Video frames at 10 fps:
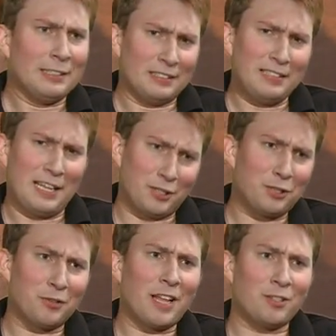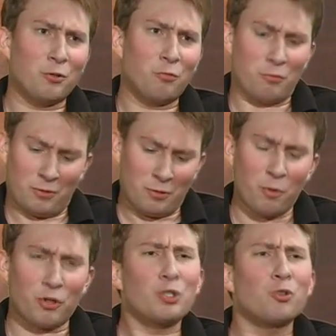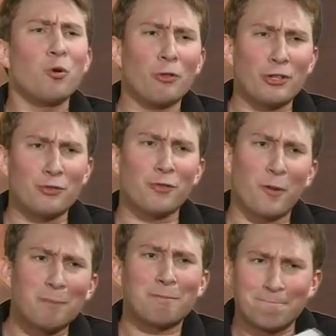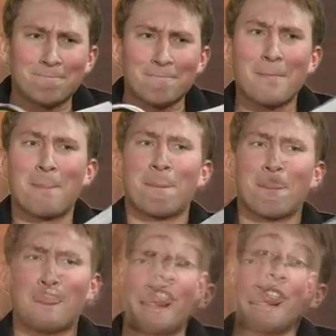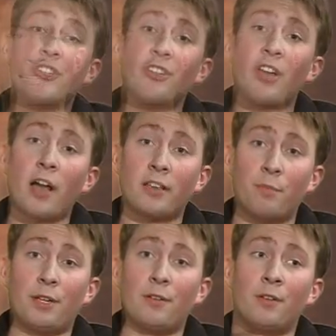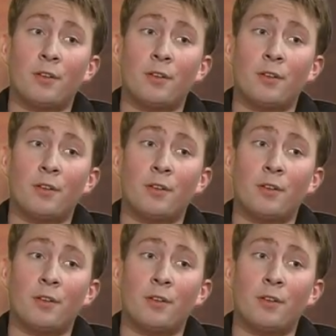That's who the book stole this from. Now, what should you document?